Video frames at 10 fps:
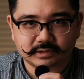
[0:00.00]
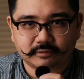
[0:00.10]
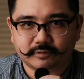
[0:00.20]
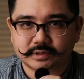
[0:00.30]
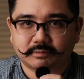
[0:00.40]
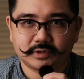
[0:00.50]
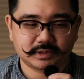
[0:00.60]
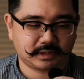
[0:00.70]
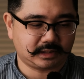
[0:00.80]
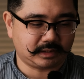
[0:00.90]
So for some
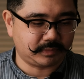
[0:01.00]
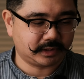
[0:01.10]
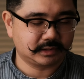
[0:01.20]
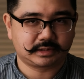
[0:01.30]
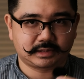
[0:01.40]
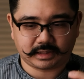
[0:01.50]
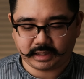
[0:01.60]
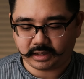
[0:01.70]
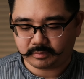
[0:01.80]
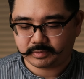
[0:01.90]
reason it builds
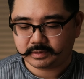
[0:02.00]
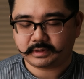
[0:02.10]
up,